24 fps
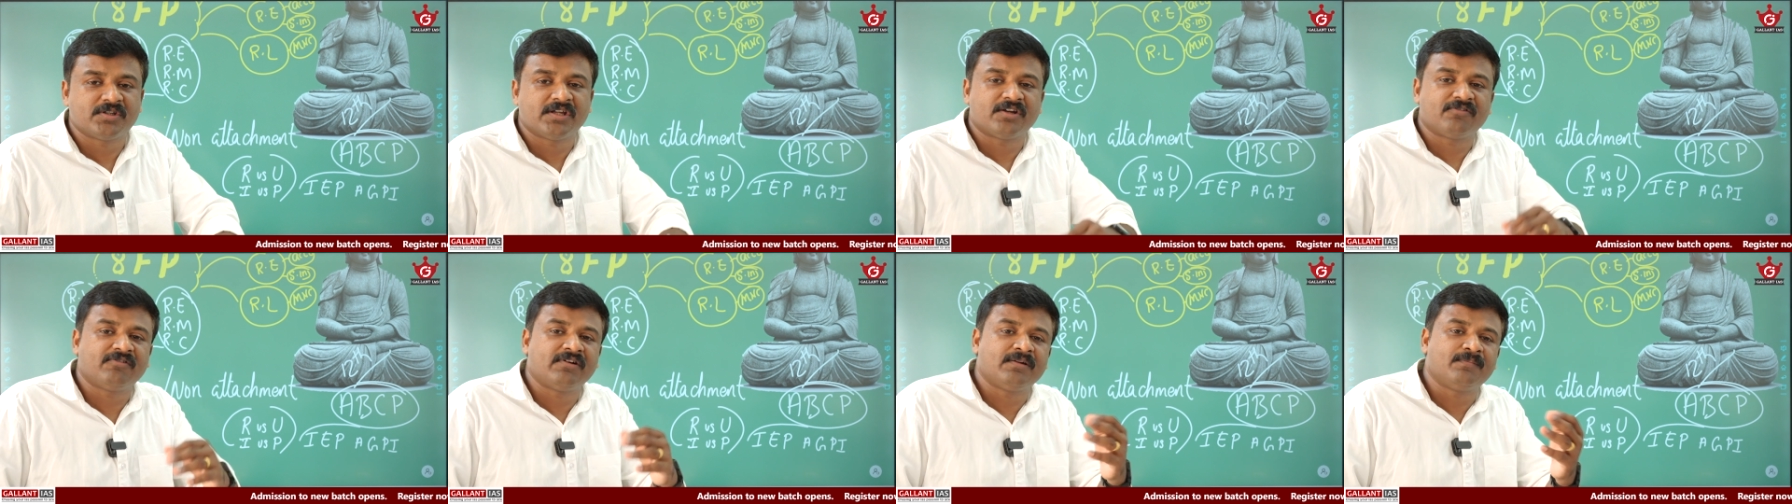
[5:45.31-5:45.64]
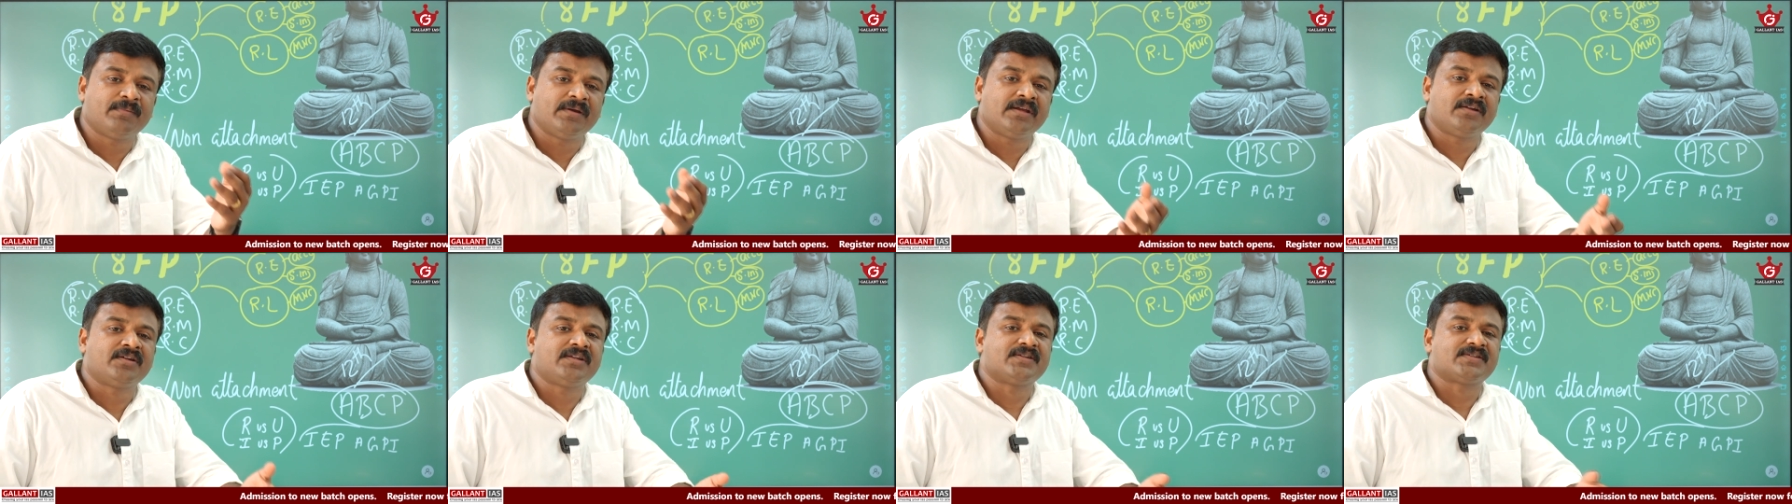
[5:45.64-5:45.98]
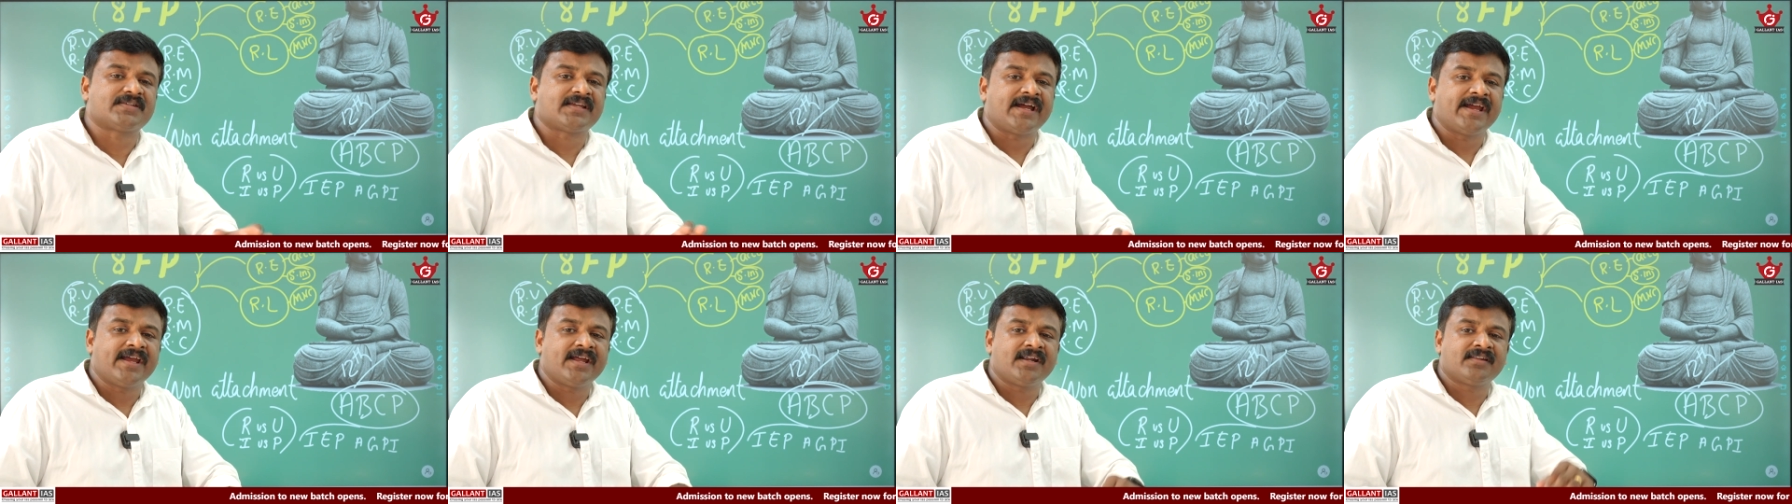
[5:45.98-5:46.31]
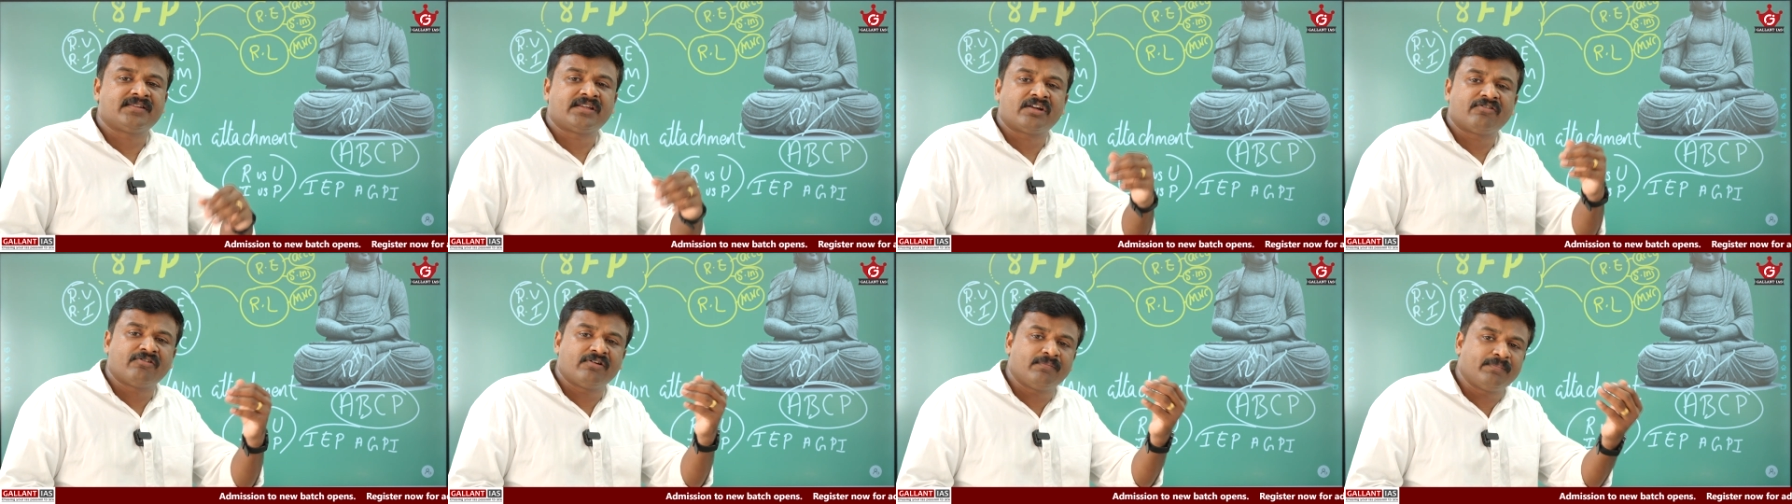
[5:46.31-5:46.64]
there will be desire,
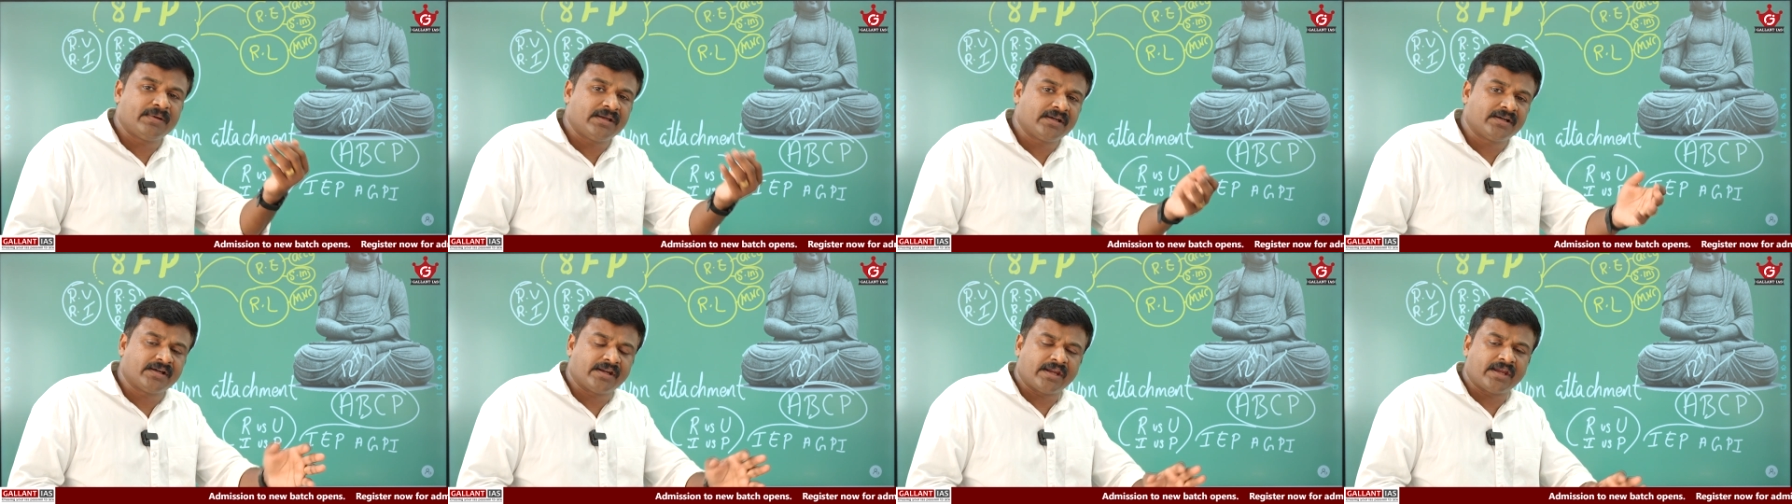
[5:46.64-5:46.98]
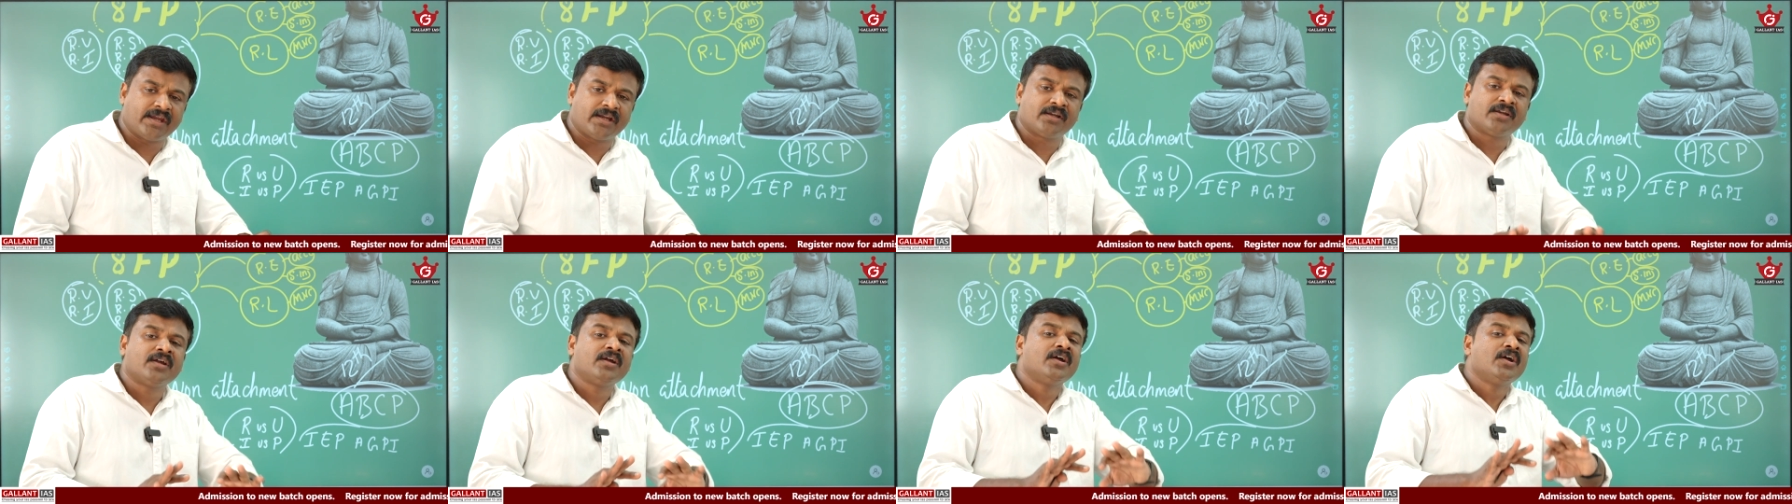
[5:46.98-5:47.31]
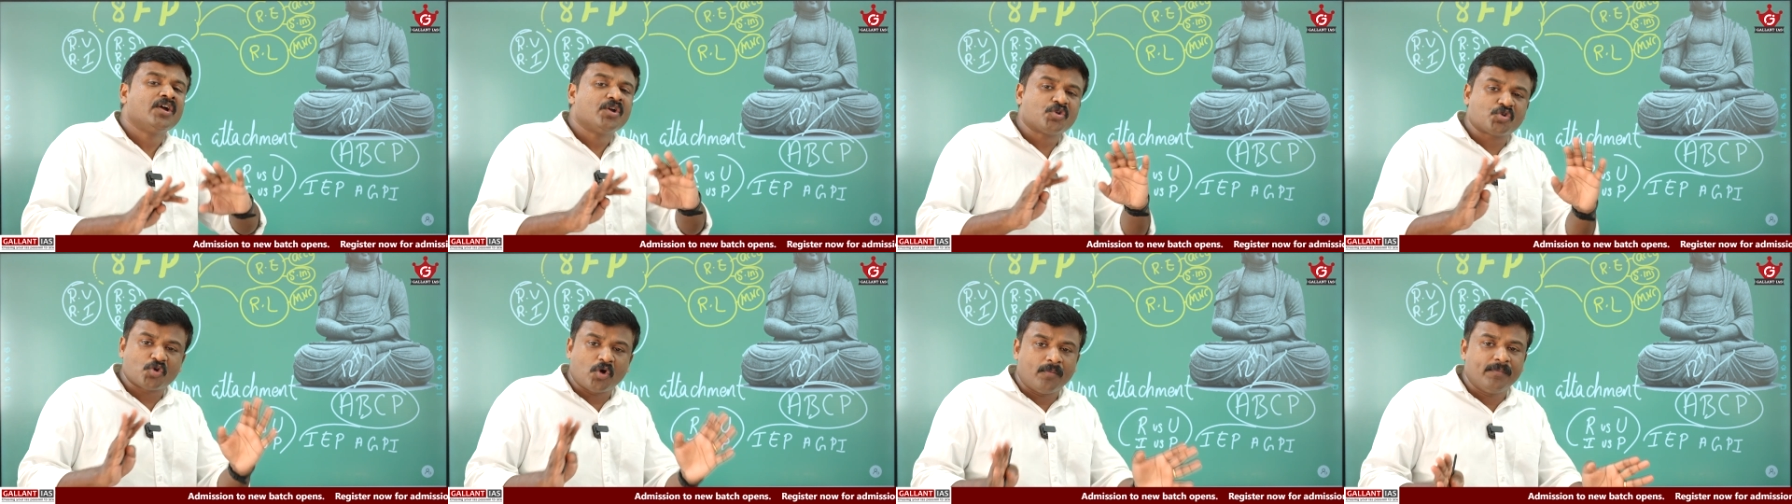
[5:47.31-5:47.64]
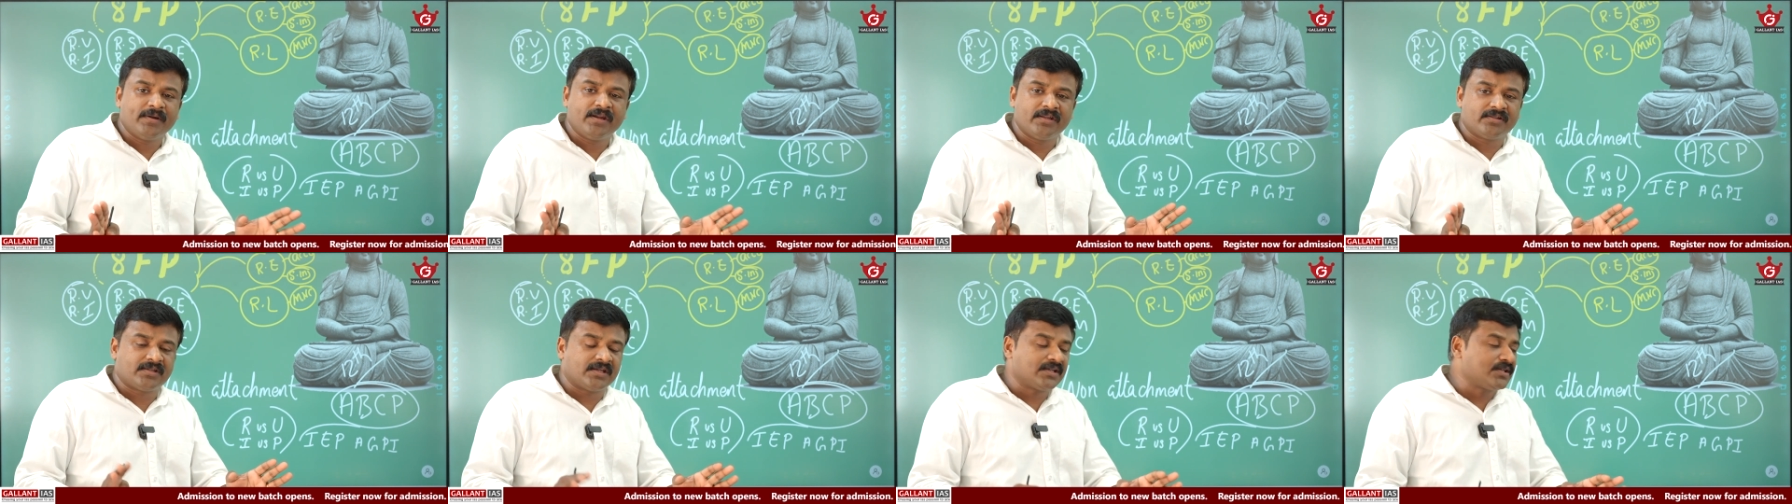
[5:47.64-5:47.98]
there will be greed, so
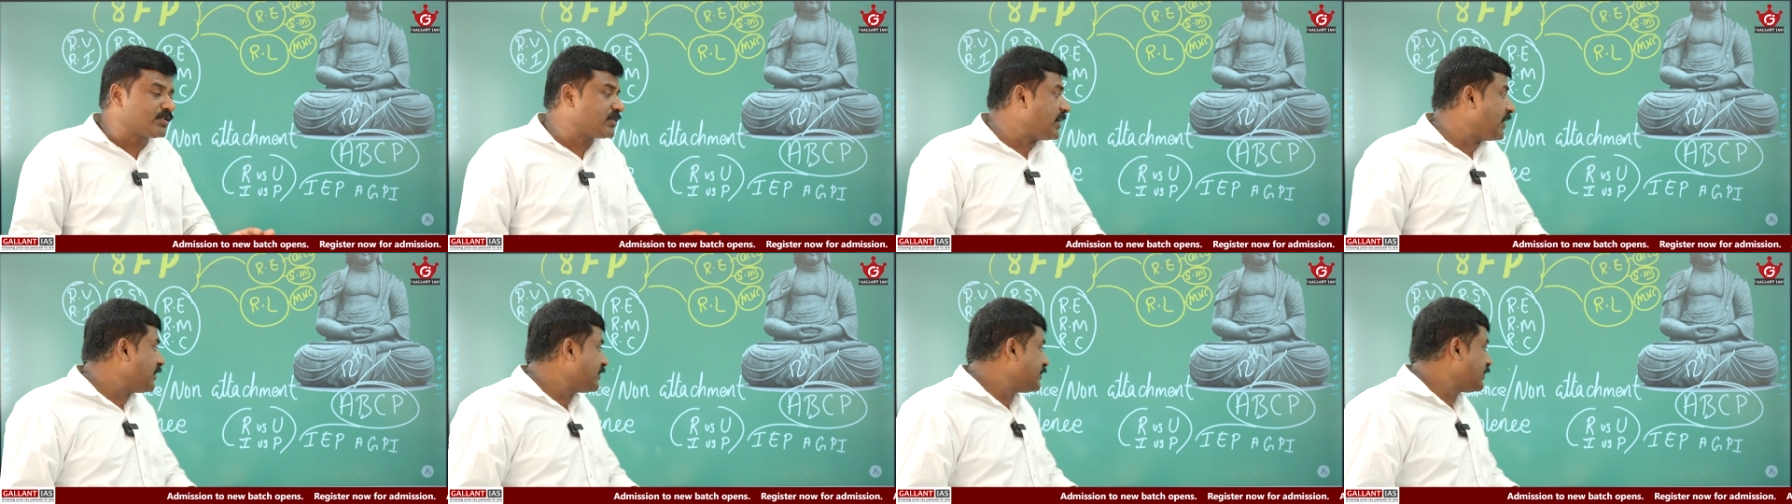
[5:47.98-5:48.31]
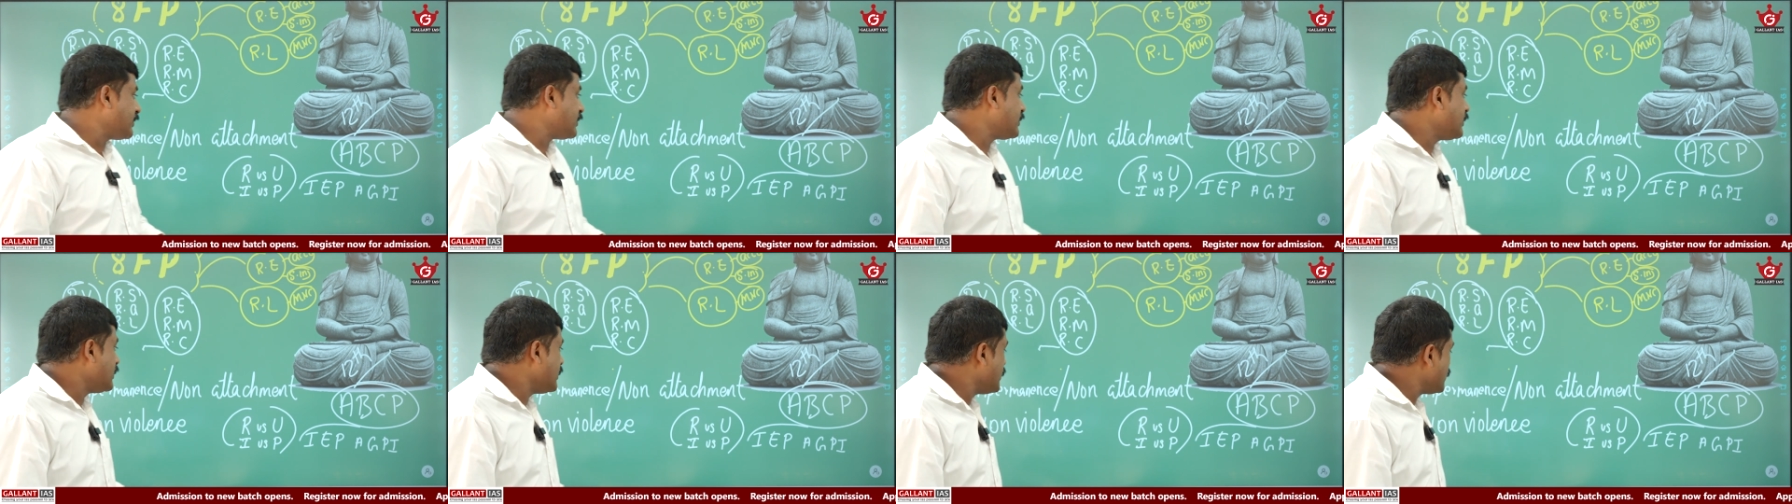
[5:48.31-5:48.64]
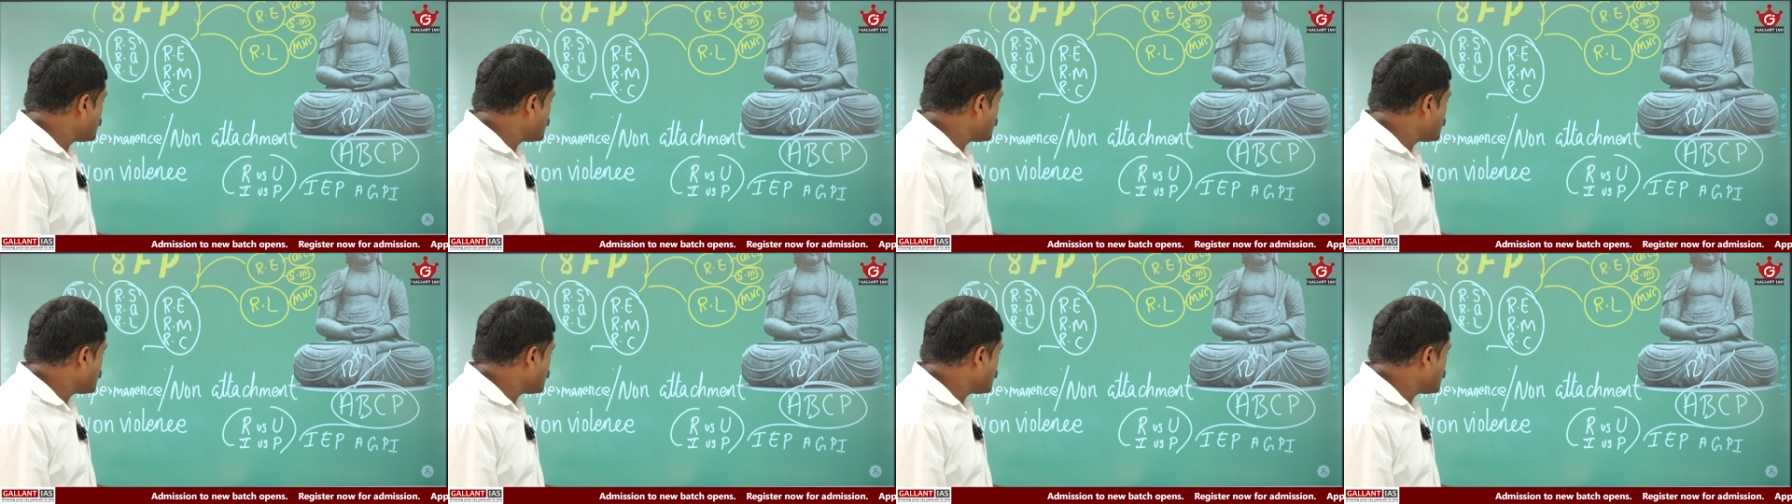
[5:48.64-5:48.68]
many things are there.